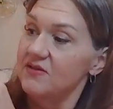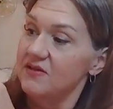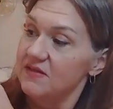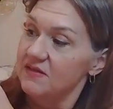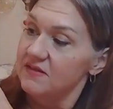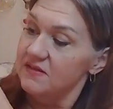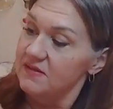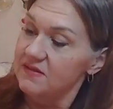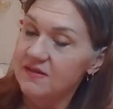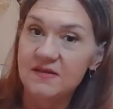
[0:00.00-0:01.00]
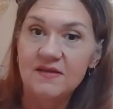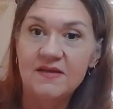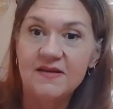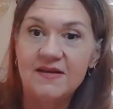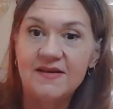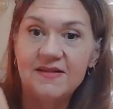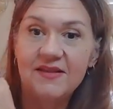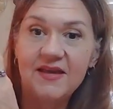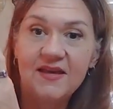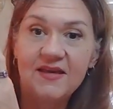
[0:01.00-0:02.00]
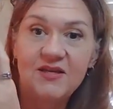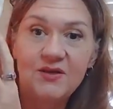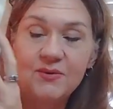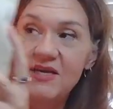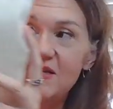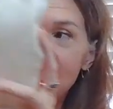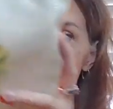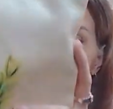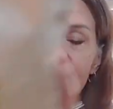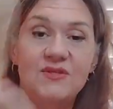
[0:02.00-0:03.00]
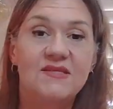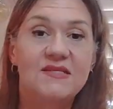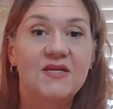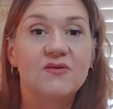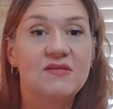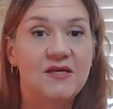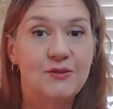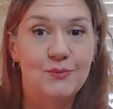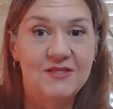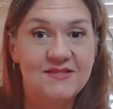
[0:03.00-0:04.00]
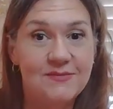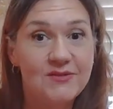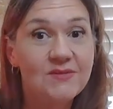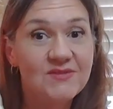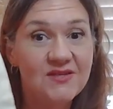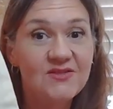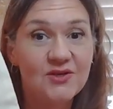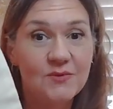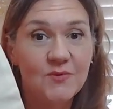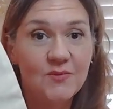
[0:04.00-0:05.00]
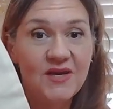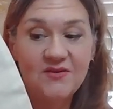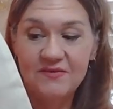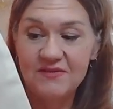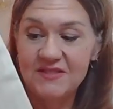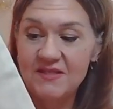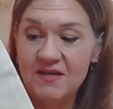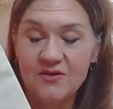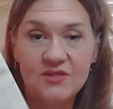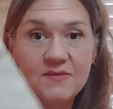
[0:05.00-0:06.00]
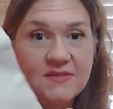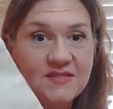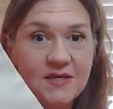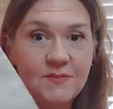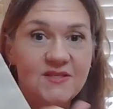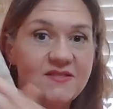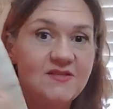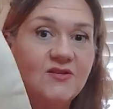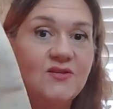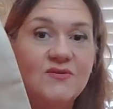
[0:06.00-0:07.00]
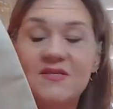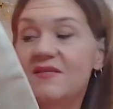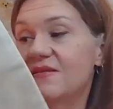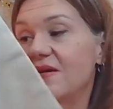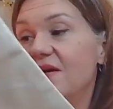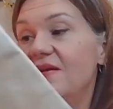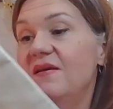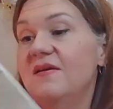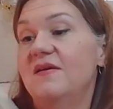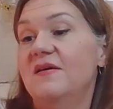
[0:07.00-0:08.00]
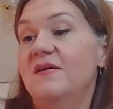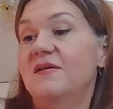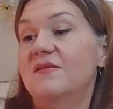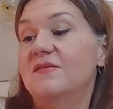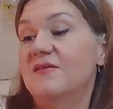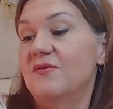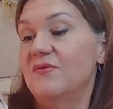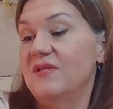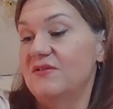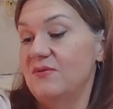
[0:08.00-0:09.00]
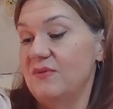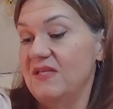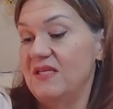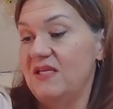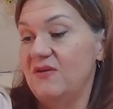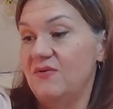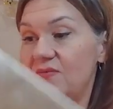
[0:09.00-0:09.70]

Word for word: good. I like it. You know what I like to do with the single sided ones? Sometimes I'll turn them around if it's not Christmas time and still use this side. So these are really cute.